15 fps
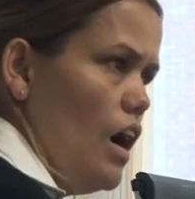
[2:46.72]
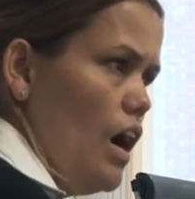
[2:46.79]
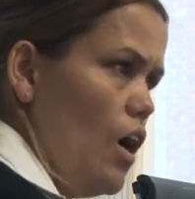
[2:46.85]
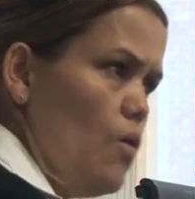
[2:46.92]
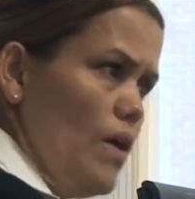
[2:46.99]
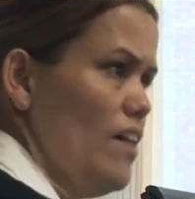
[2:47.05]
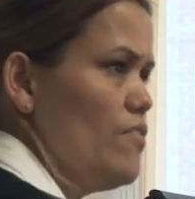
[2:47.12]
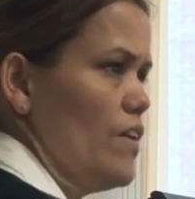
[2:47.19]

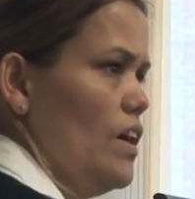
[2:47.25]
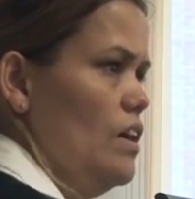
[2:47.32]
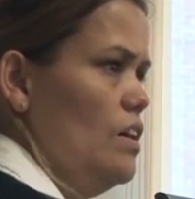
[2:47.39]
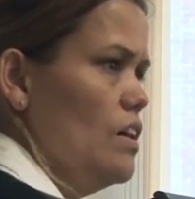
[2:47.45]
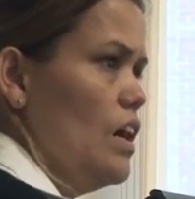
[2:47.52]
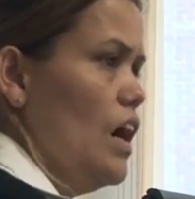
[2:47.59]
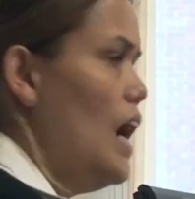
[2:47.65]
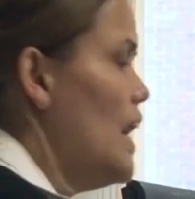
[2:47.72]

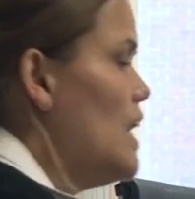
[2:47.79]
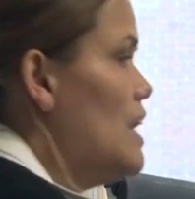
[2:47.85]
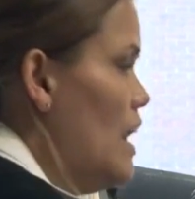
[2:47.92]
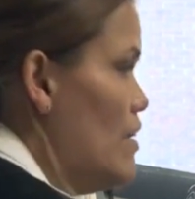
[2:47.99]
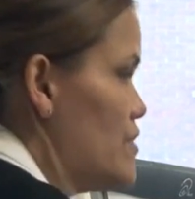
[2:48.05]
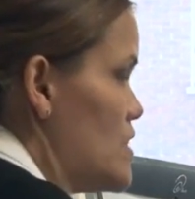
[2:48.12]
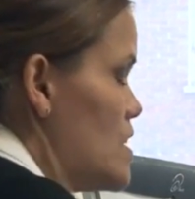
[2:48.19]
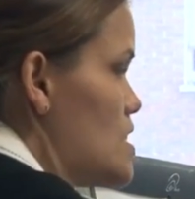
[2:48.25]
However, I
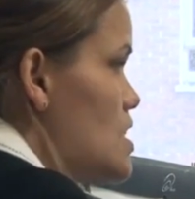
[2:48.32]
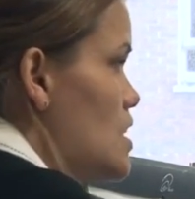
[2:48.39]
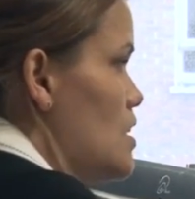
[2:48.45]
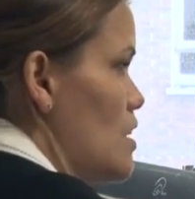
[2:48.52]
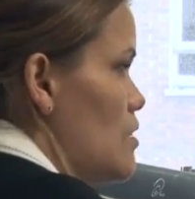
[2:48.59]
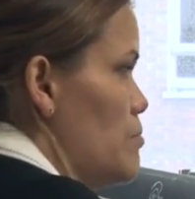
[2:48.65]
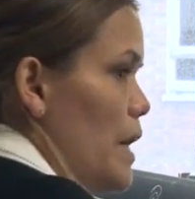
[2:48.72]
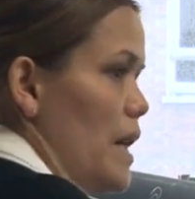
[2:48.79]
loved this
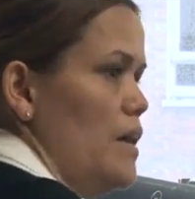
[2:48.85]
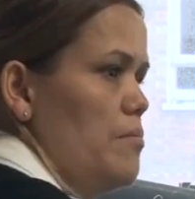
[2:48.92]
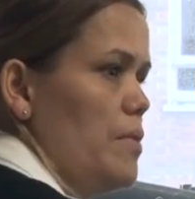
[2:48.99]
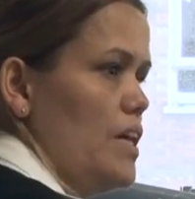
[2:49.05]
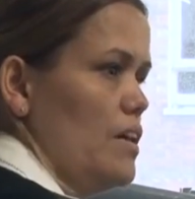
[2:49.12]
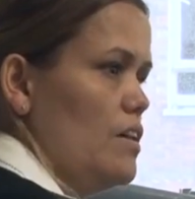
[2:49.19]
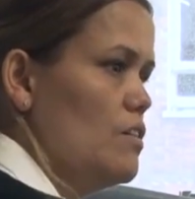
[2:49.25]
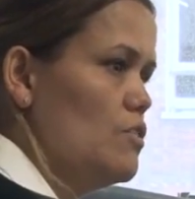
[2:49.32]
little
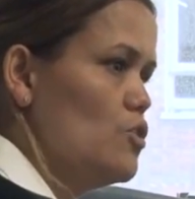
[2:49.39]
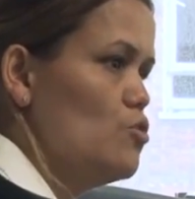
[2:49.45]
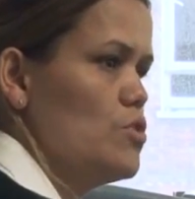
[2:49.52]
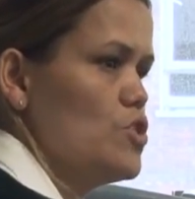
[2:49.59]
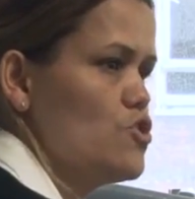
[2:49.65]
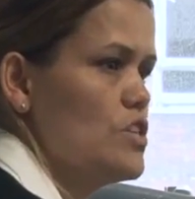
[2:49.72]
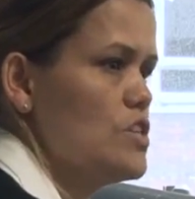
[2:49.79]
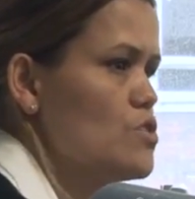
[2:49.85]
baby who
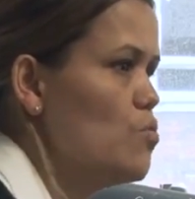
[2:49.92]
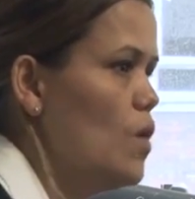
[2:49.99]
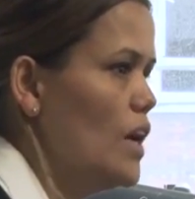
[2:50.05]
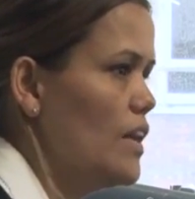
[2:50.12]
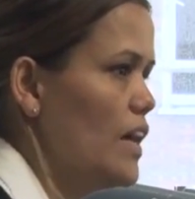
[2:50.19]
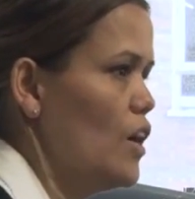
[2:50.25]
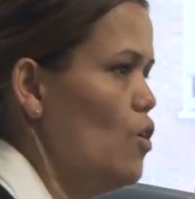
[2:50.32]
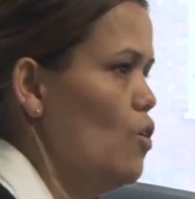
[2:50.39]
was just
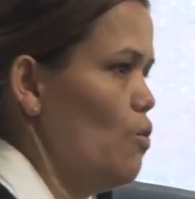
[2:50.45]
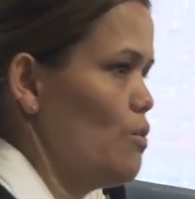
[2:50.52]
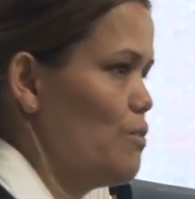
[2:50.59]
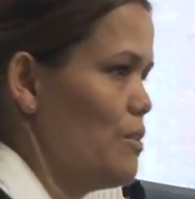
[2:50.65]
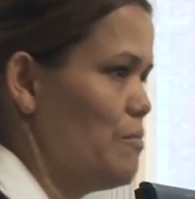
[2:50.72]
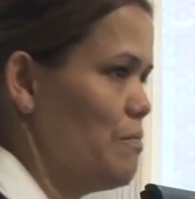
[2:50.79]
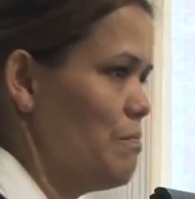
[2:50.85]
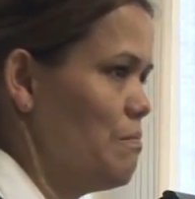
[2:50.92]
1 day old.
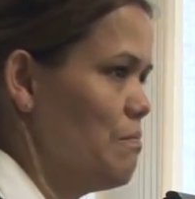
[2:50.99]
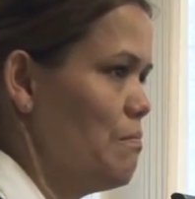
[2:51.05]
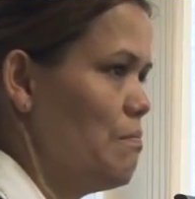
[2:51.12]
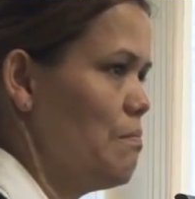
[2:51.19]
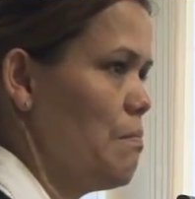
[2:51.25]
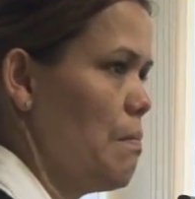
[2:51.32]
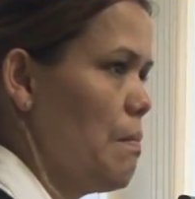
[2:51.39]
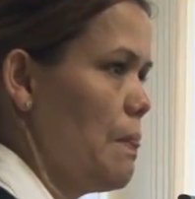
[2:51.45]

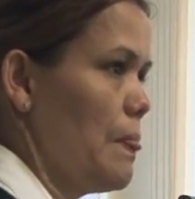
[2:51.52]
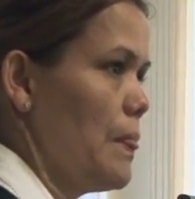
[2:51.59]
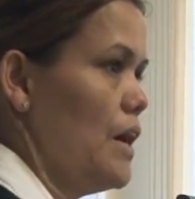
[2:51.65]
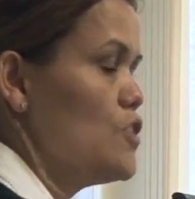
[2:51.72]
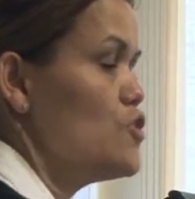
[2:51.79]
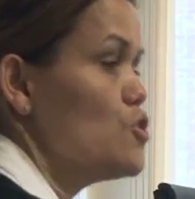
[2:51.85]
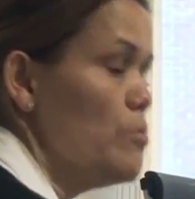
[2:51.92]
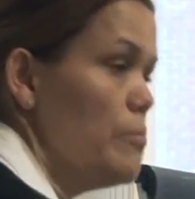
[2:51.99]

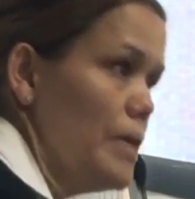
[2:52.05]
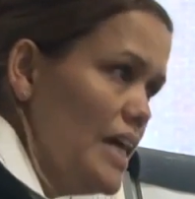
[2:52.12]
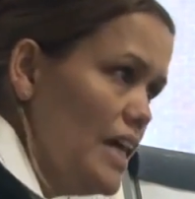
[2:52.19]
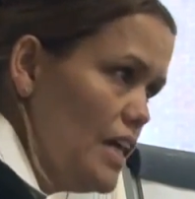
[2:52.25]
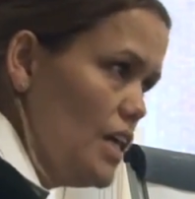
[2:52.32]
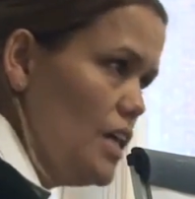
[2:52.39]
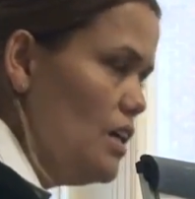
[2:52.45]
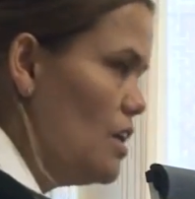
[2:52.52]
To
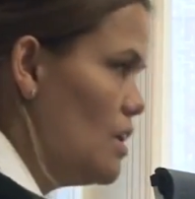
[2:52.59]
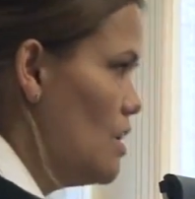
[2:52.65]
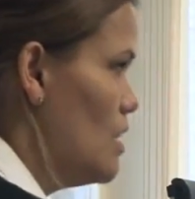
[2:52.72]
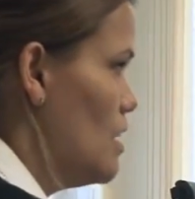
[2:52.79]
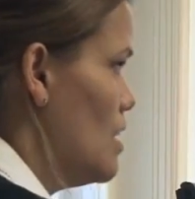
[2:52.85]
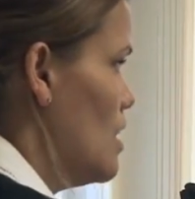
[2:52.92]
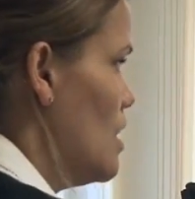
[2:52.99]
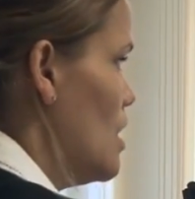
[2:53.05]
me,
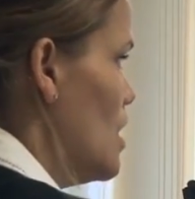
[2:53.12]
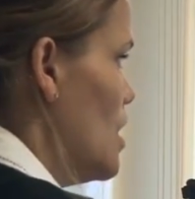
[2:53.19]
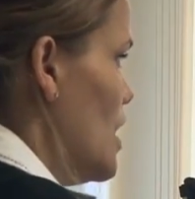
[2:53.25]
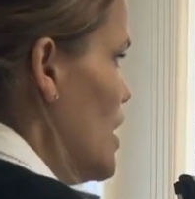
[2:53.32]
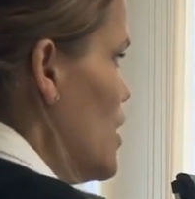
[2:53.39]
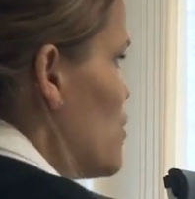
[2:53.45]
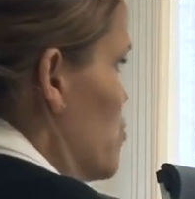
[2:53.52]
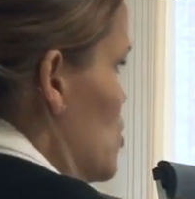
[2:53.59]

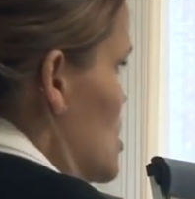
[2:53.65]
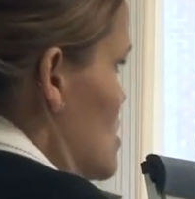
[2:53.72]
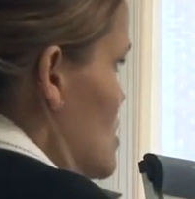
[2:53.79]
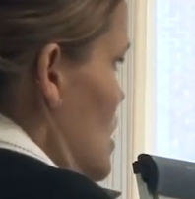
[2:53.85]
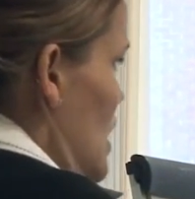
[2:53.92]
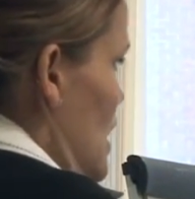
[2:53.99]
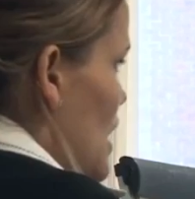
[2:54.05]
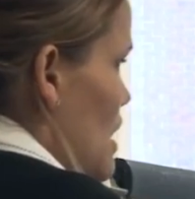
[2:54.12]
it
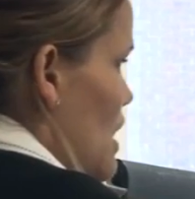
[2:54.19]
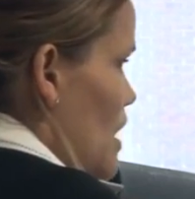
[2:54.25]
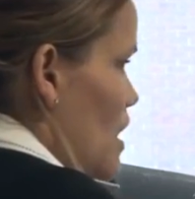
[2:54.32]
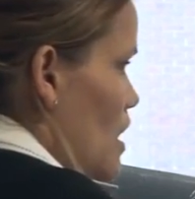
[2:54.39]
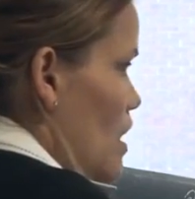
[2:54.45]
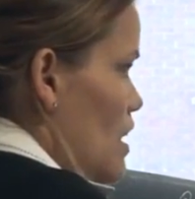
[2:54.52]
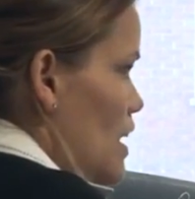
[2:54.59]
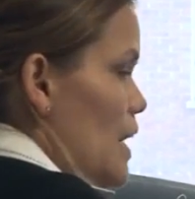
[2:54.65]
was
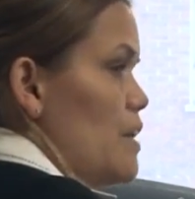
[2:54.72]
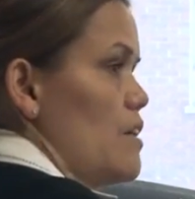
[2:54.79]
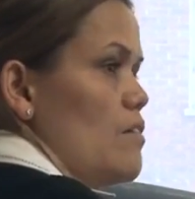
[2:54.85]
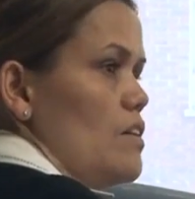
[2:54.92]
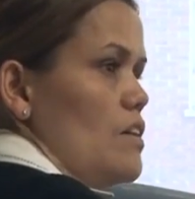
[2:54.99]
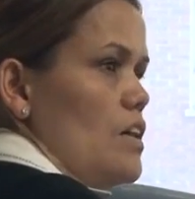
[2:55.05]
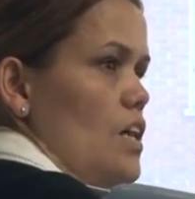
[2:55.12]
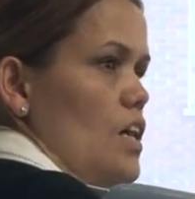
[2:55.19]
like
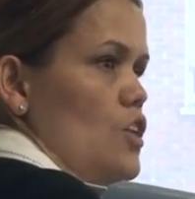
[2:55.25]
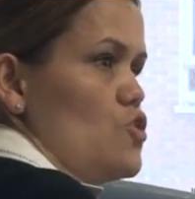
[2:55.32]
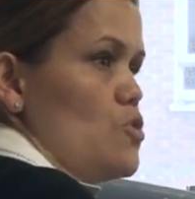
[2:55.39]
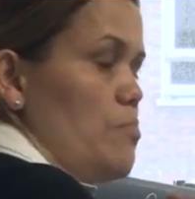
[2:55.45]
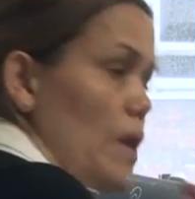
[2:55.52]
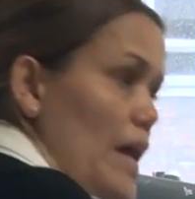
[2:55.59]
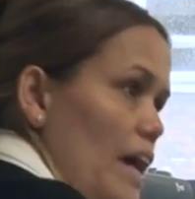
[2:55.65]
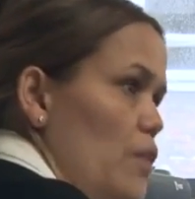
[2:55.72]

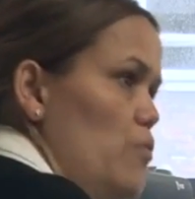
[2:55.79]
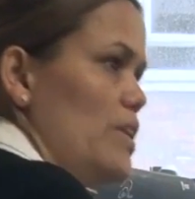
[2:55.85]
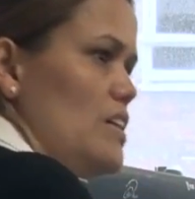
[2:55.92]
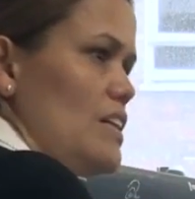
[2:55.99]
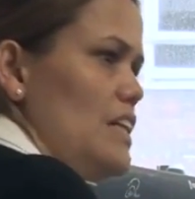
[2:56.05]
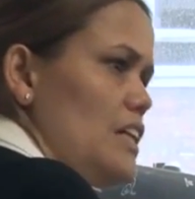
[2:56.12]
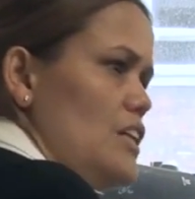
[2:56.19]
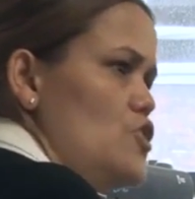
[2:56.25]
to play with
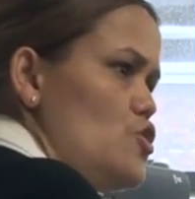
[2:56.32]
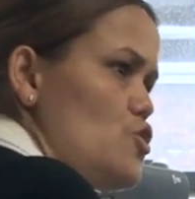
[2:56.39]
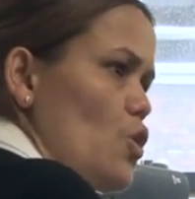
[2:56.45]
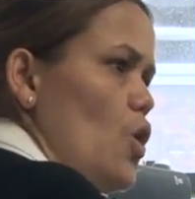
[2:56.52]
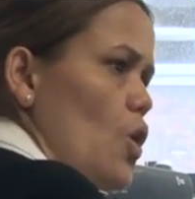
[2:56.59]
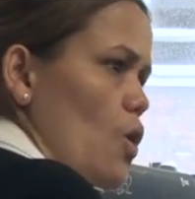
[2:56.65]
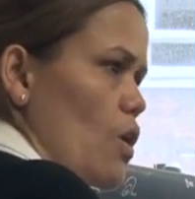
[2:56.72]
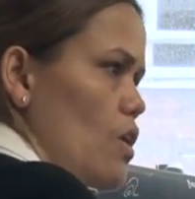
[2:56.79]
a little
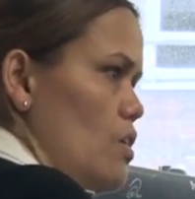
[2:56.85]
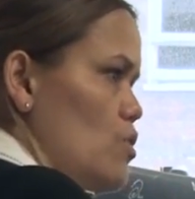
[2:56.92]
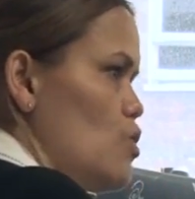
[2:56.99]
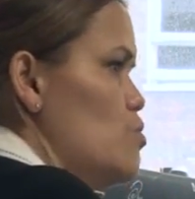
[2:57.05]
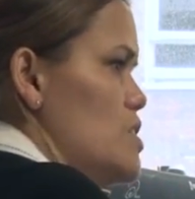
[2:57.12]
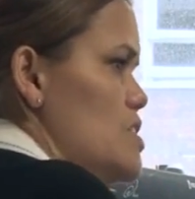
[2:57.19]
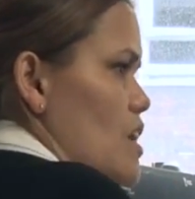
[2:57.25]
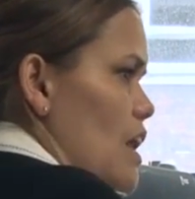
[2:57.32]
doll
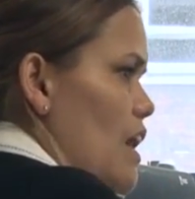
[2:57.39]
who was